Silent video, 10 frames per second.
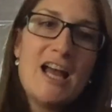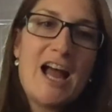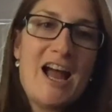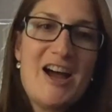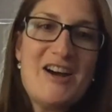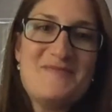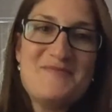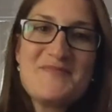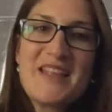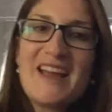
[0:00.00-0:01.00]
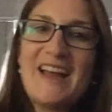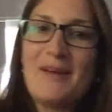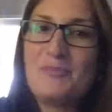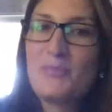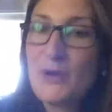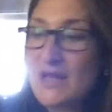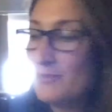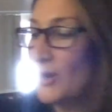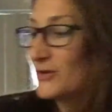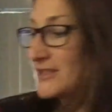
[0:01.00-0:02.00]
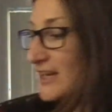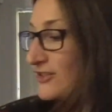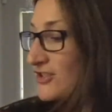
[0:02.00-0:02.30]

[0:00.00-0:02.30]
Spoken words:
a pre and postnatal